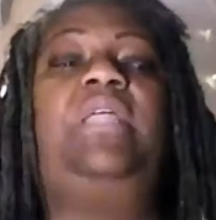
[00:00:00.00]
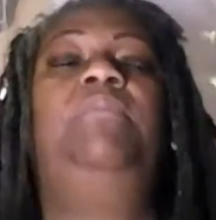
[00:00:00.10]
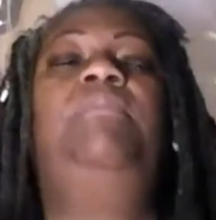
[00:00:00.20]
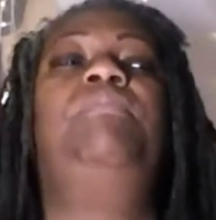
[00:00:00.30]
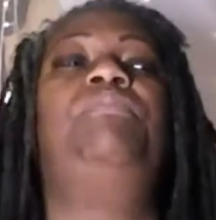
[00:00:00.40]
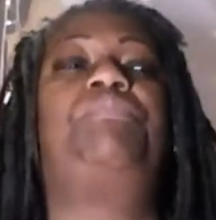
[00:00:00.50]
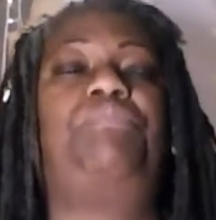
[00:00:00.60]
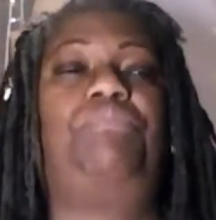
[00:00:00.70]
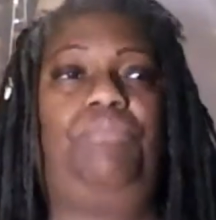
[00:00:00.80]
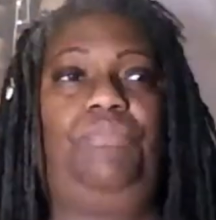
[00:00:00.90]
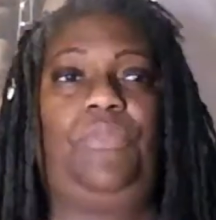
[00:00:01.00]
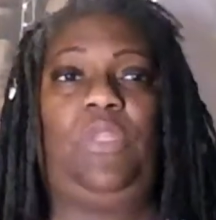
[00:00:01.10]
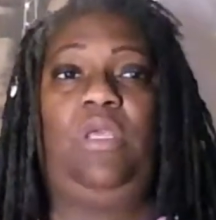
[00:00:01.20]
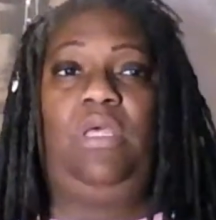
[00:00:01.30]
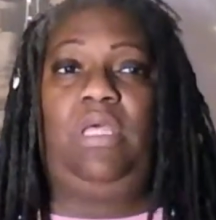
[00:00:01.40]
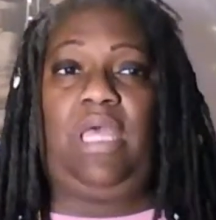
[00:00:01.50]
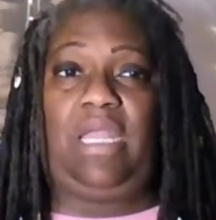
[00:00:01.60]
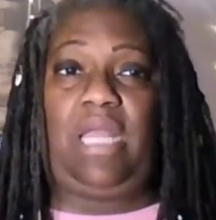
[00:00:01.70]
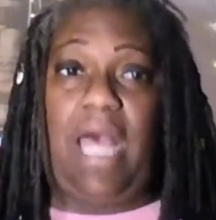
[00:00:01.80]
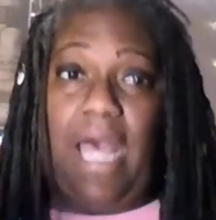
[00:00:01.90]
skateboarding
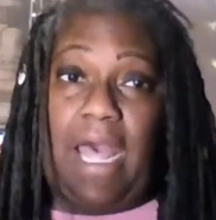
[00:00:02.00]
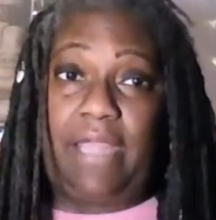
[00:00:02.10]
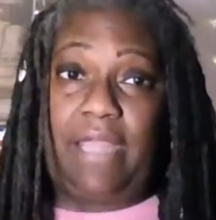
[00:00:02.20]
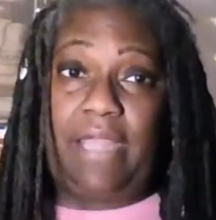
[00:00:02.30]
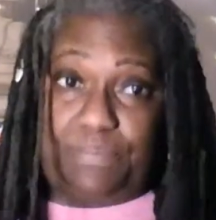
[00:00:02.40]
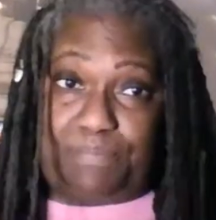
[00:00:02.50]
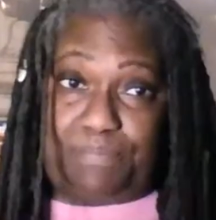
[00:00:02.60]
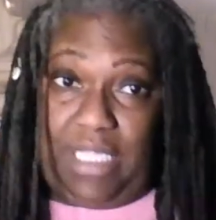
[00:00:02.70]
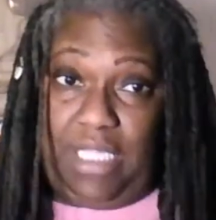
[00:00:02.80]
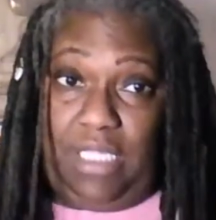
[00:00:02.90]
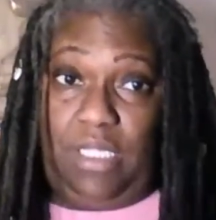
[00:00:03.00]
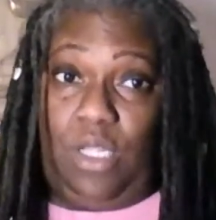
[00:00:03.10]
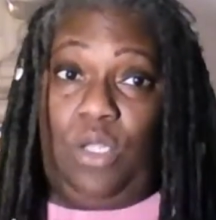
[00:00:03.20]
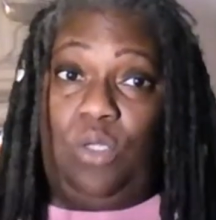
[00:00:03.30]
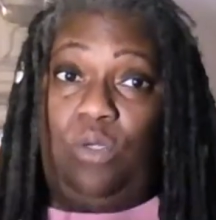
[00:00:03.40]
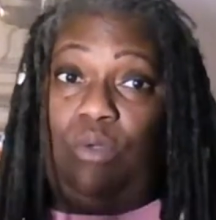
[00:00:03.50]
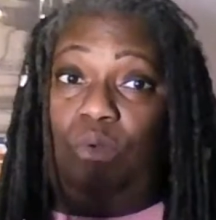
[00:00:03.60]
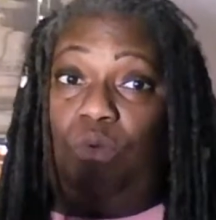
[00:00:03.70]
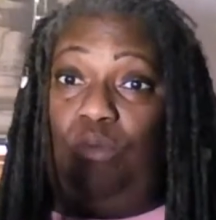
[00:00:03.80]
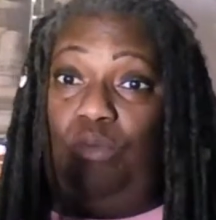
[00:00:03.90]
at a higher speed,
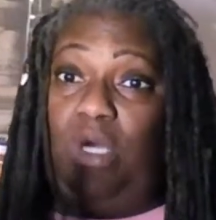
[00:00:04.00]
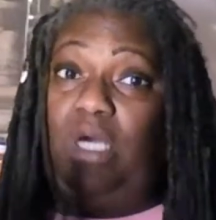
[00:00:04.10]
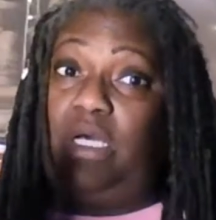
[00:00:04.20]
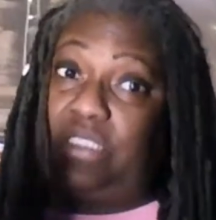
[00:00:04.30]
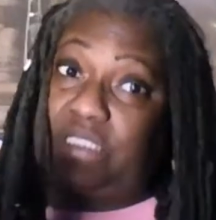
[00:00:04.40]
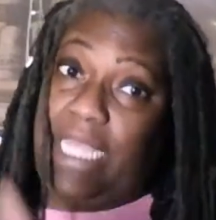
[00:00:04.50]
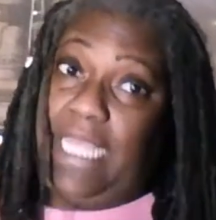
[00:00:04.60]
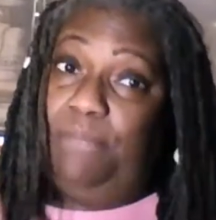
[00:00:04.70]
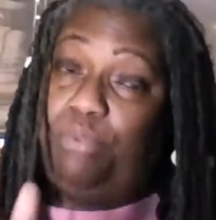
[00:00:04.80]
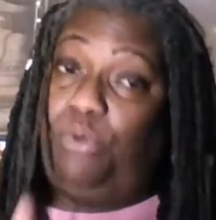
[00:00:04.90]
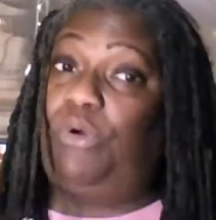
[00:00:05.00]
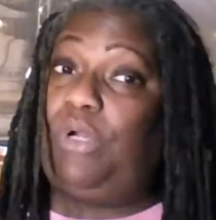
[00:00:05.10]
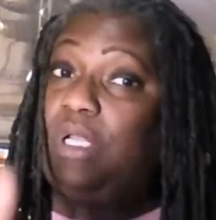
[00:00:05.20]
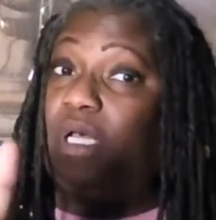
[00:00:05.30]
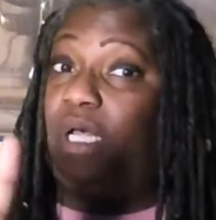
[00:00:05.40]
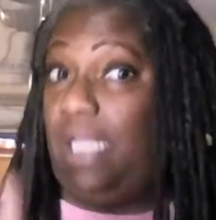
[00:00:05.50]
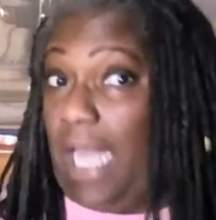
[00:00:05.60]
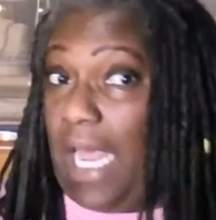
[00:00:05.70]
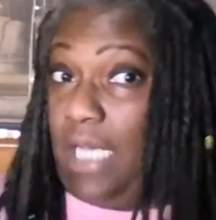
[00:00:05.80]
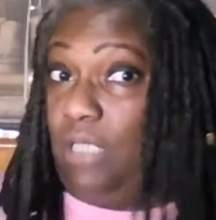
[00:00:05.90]
what a skateboard
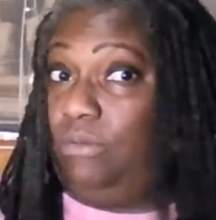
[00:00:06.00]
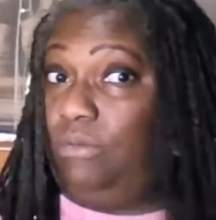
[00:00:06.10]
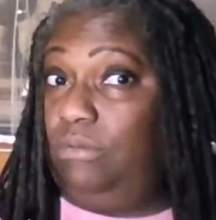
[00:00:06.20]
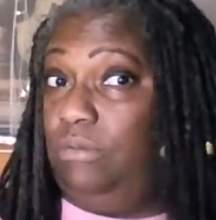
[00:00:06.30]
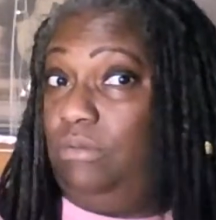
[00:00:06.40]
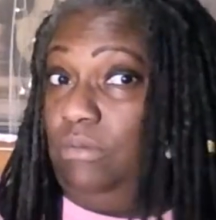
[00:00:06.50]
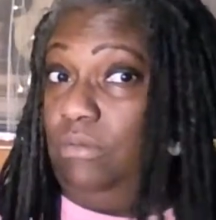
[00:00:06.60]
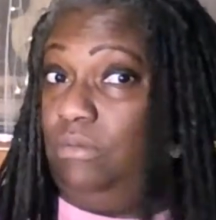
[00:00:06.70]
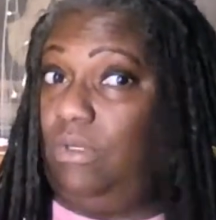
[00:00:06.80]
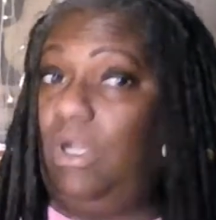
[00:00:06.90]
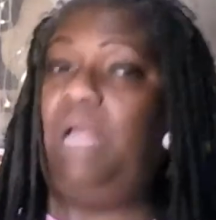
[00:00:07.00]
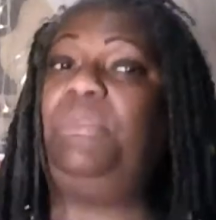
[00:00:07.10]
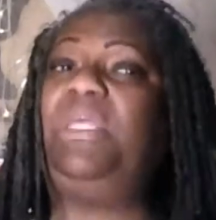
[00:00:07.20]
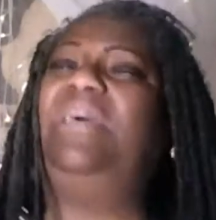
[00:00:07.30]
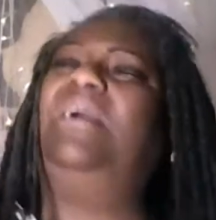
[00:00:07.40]
allow, I